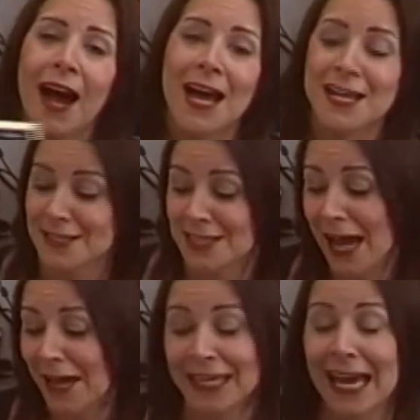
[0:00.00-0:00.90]
And
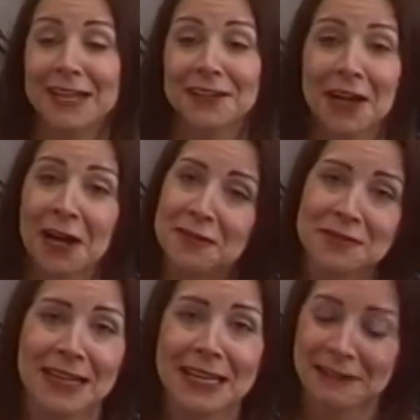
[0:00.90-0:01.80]
yeah, again, I
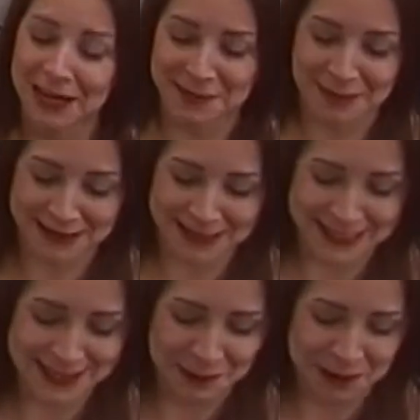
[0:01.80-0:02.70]
would really recommend
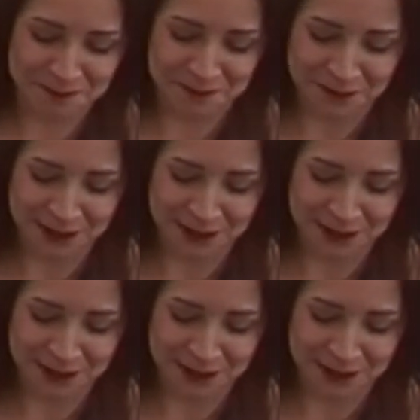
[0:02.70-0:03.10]
this one.